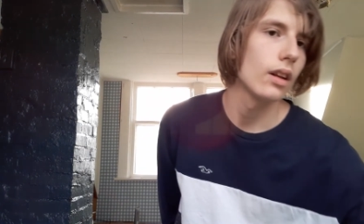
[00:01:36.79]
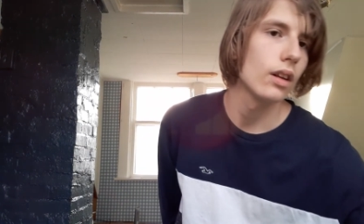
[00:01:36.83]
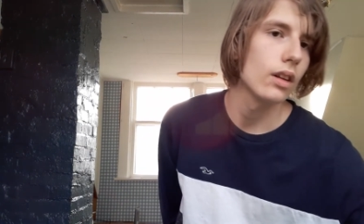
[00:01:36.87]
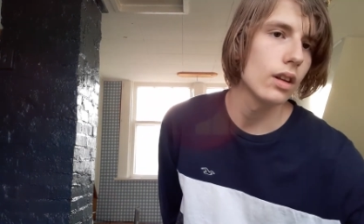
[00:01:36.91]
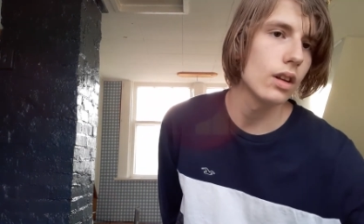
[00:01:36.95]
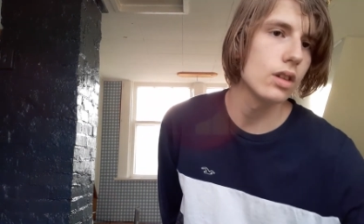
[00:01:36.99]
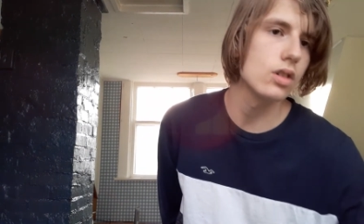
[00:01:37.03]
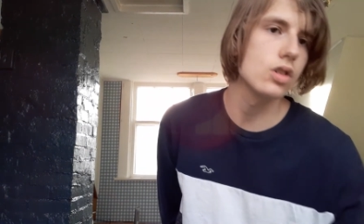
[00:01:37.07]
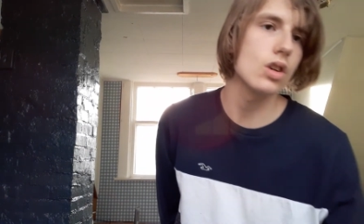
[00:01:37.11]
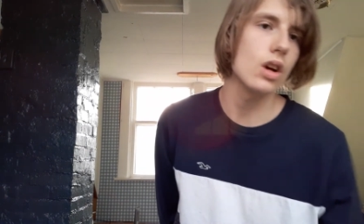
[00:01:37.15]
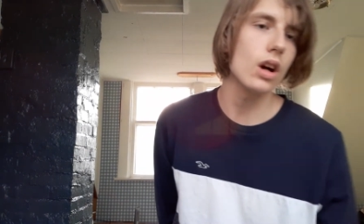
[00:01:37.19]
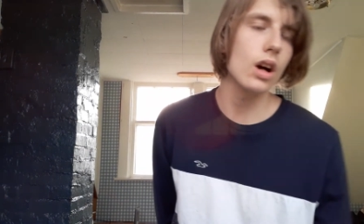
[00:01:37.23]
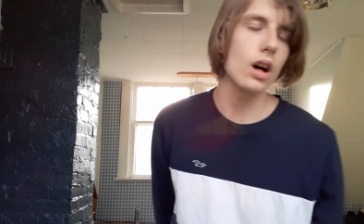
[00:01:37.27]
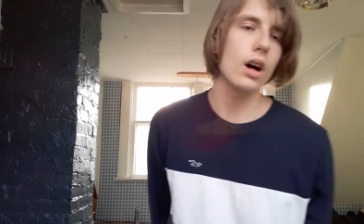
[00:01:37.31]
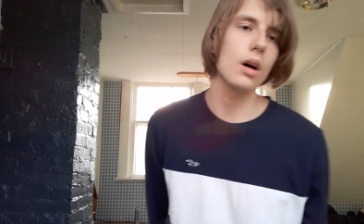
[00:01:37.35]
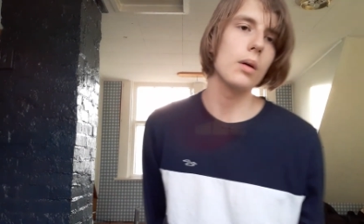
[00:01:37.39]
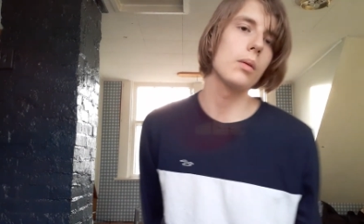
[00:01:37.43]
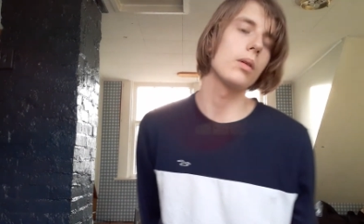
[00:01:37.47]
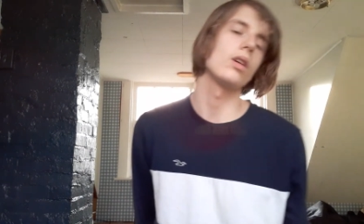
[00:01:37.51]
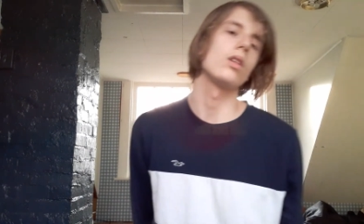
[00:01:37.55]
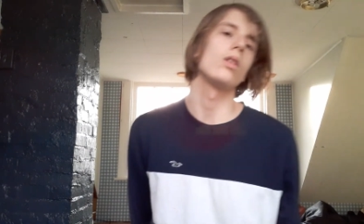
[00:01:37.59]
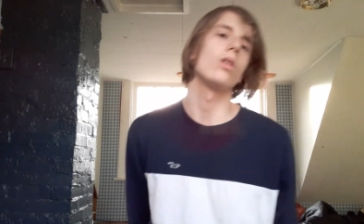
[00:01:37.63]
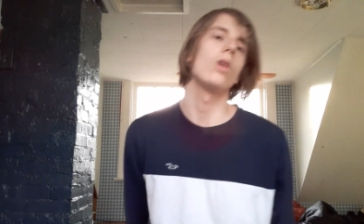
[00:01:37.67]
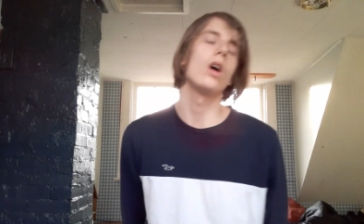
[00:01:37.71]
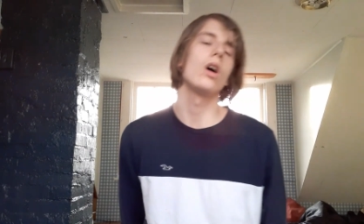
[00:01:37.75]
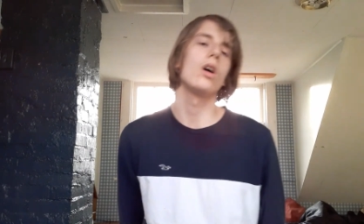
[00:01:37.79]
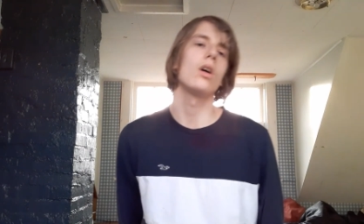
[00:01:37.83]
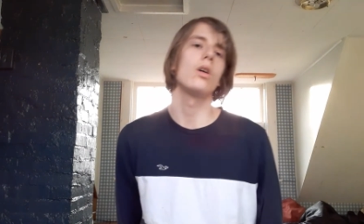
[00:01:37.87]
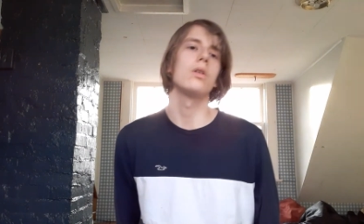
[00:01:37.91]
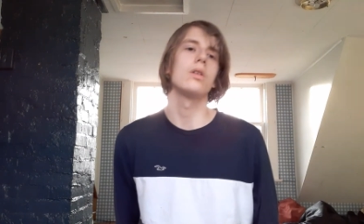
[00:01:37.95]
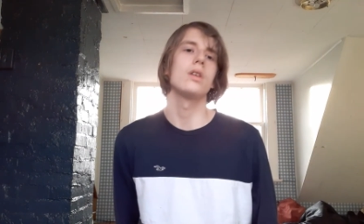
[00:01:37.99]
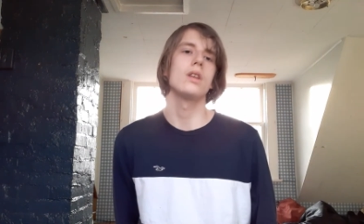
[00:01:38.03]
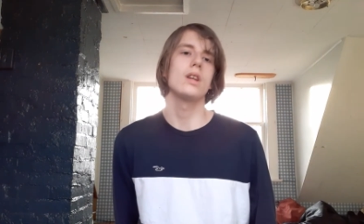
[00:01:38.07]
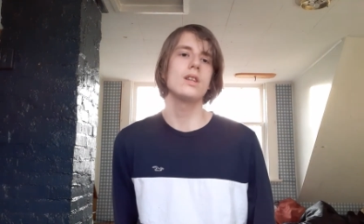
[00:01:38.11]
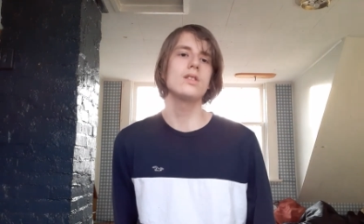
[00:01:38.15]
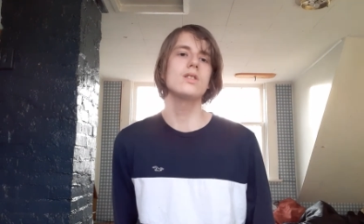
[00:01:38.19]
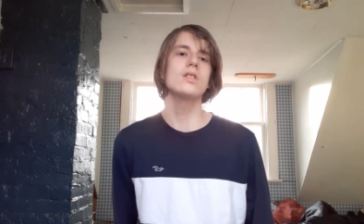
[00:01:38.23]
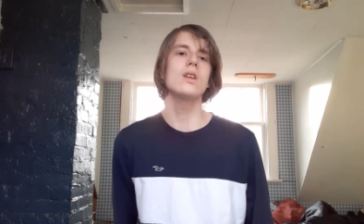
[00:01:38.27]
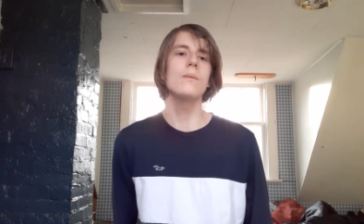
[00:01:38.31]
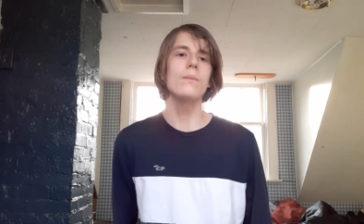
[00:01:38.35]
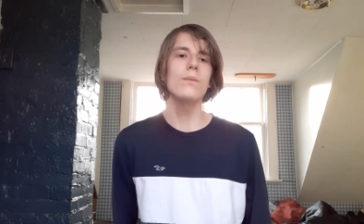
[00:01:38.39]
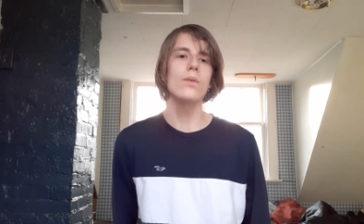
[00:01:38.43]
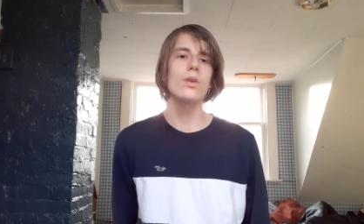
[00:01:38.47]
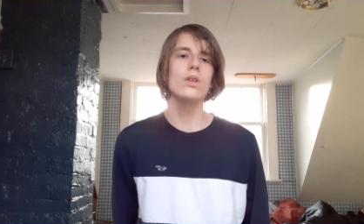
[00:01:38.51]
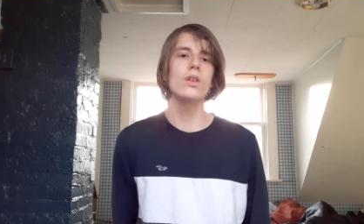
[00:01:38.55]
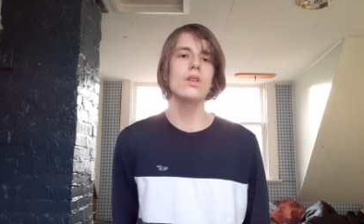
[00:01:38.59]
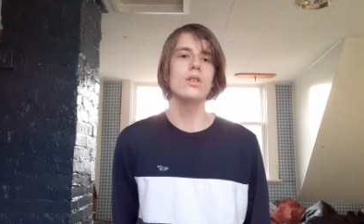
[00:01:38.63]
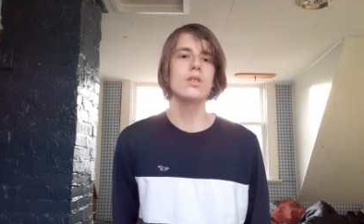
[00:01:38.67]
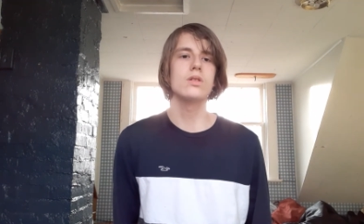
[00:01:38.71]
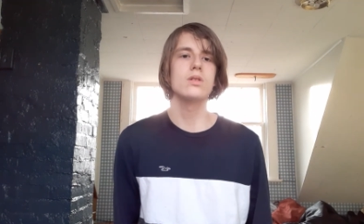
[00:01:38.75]
The job, uh, well, except
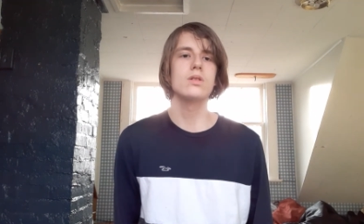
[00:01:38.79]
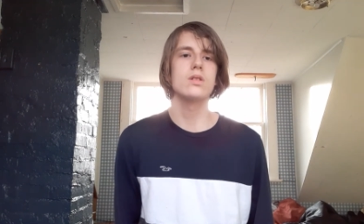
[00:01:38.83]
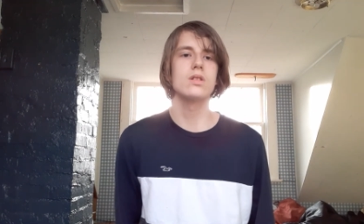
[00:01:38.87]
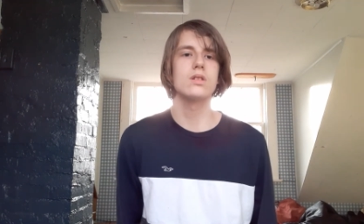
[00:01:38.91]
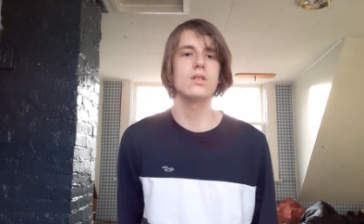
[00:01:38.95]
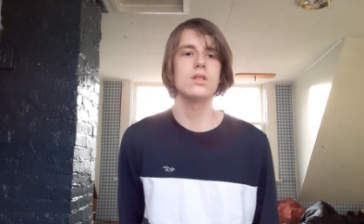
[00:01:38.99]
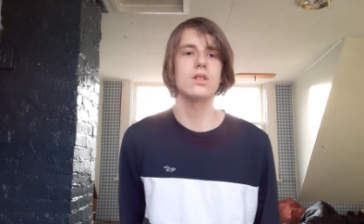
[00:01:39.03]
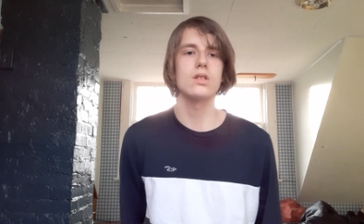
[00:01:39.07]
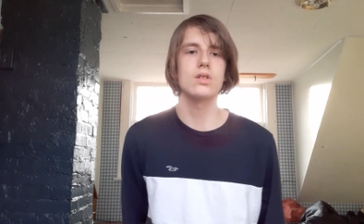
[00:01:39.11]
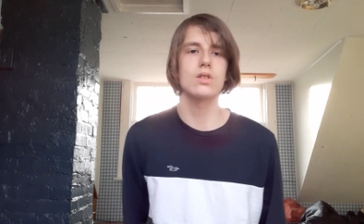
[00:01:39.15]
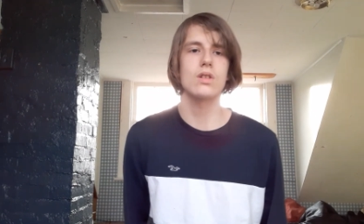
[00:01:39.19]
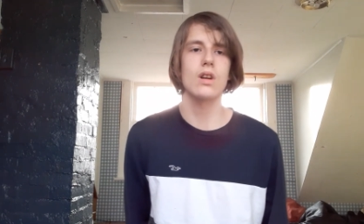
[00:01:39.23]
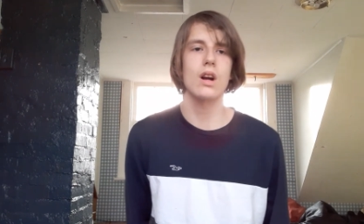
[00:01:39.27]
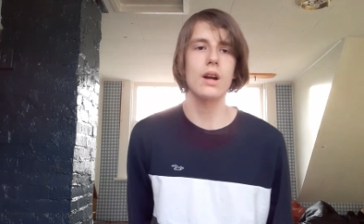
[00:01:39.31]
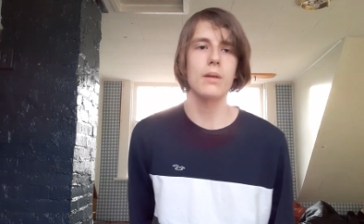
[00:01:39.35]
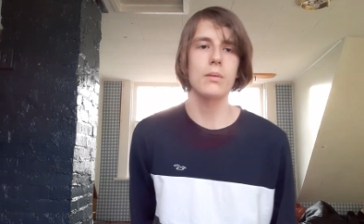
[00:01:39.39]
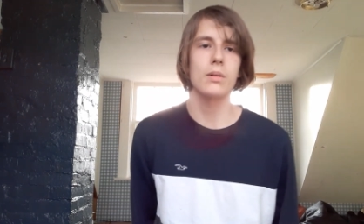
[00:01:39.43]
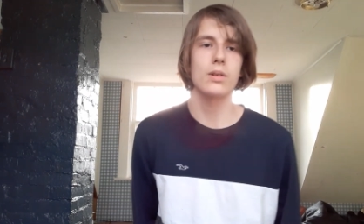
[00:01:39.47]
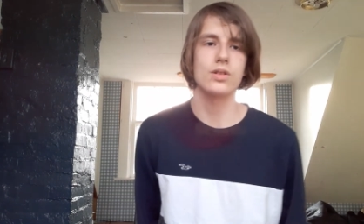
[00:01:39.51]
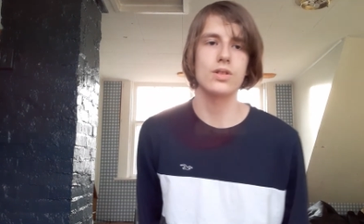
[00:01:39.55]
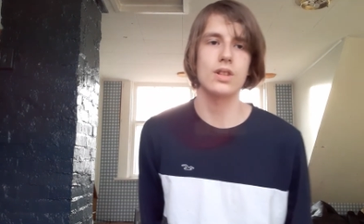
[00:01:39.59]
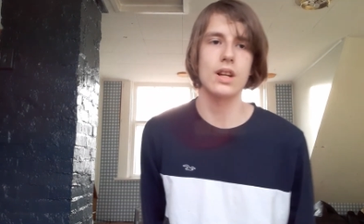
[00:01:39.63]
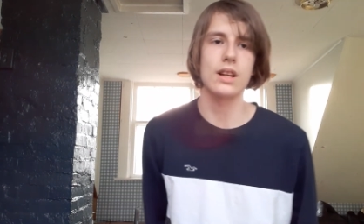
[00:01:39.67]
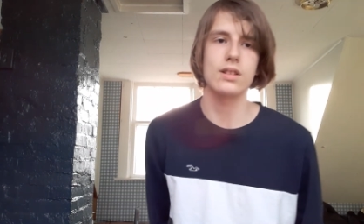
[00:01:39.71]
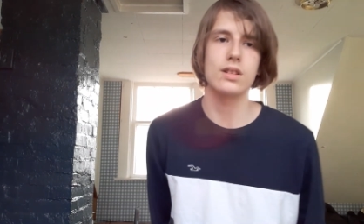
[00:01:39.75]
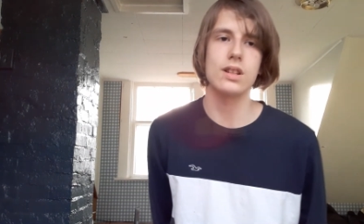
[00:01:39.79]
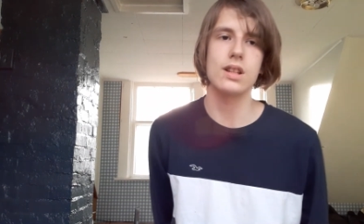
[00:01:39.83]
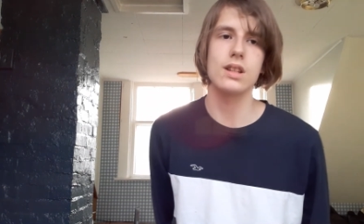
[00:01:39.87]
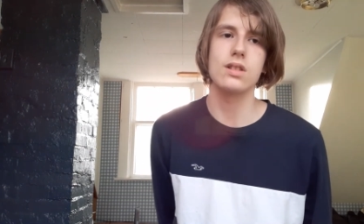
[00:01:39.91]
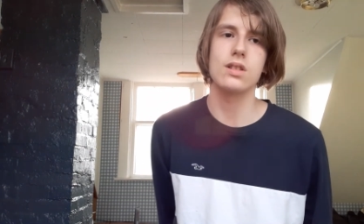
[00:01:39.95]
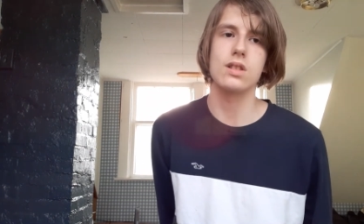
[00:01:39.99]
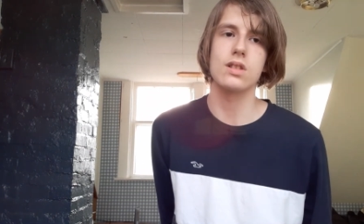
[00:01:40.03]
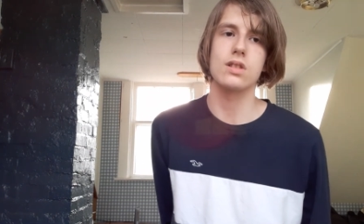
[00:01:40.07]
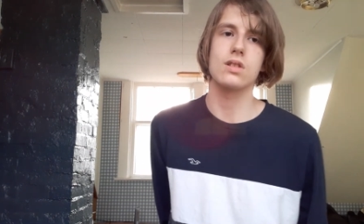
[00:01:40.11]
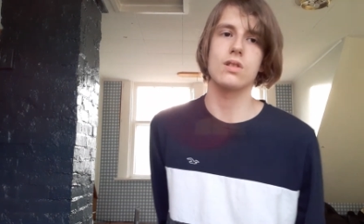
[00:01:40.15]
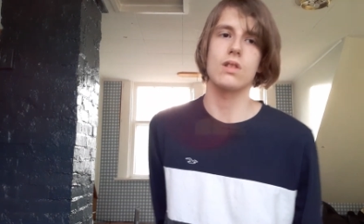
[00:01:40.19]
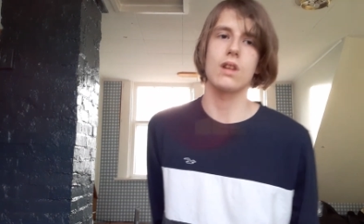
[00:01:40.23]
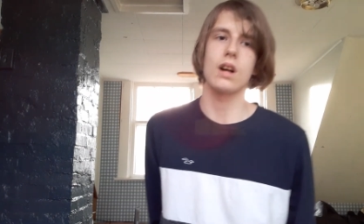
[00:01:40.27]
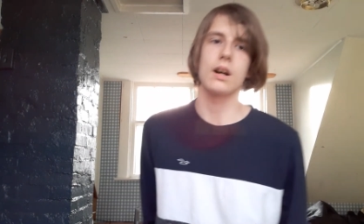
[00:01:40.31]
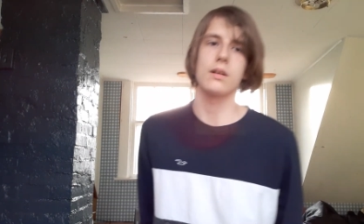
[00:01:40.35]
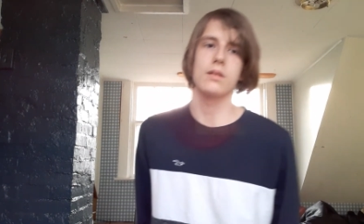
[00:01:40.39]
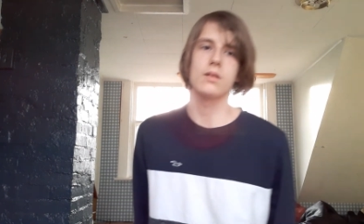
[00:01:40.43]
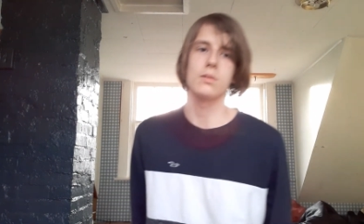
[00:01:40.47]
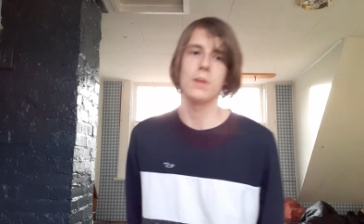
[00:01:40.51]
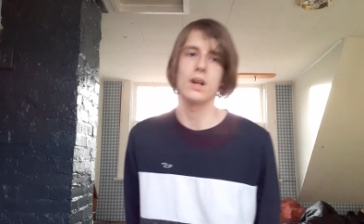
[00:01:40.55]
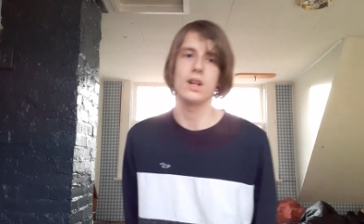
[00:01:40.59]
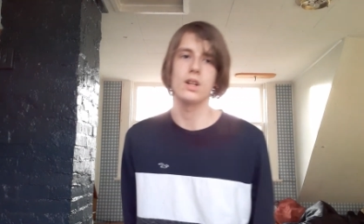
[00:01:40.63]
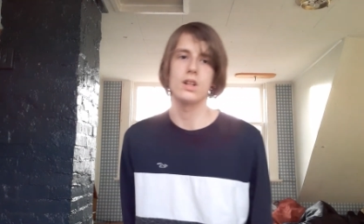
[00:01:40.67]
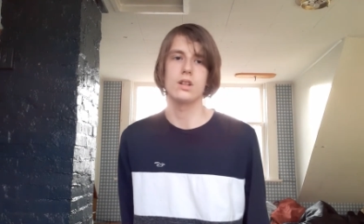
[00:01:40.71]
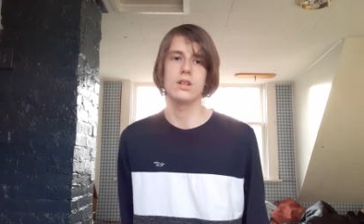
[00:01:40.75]
for the subscribers that did subscribe
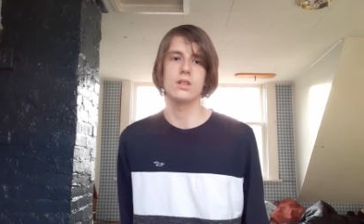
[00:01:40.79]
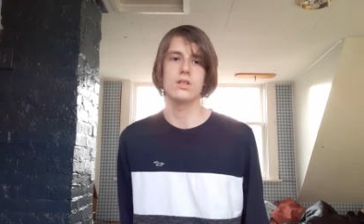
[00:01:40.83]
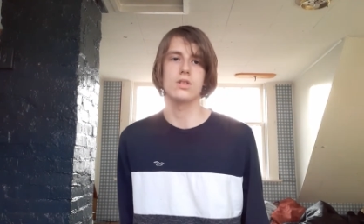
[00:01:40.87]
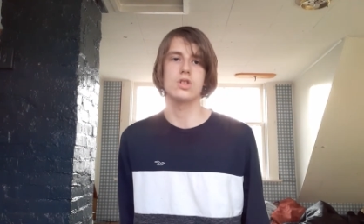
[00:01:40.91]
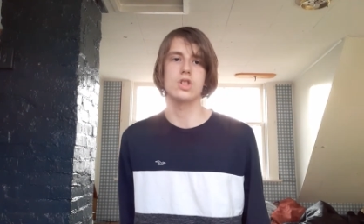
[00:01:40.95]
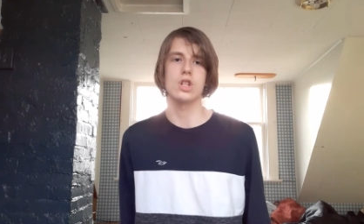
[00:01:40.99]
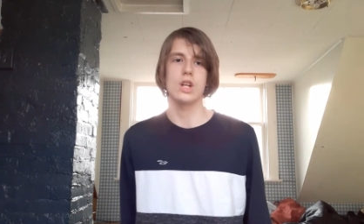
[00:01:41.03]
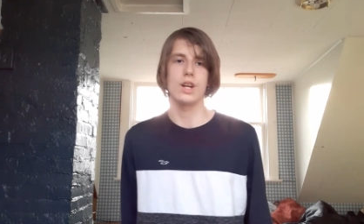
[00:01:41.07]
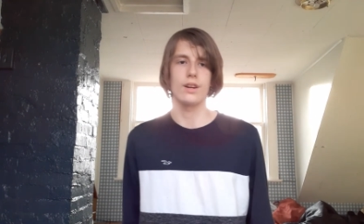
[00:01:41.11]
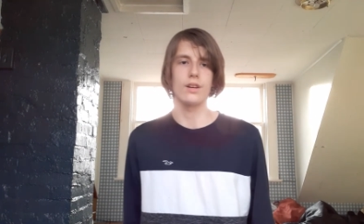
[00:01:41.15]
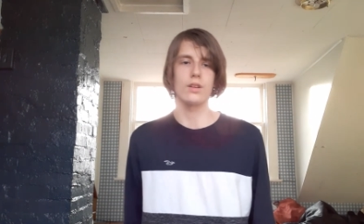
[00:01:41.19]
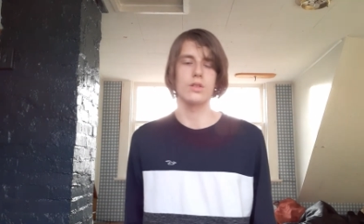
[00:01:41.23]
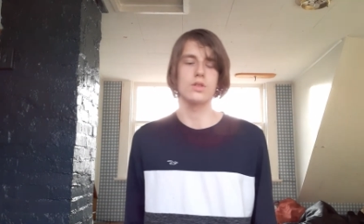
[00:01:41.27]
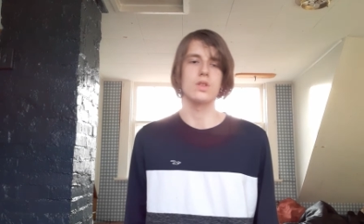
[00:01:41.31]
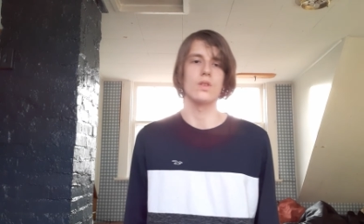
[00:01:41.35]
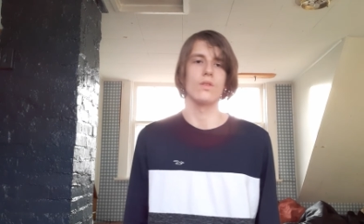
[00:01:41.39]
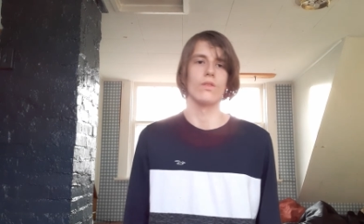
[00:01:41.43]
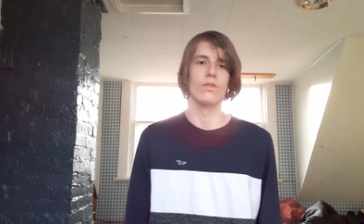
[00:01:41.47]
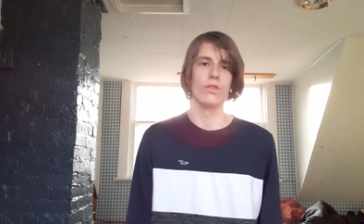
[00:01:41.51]
to my channels,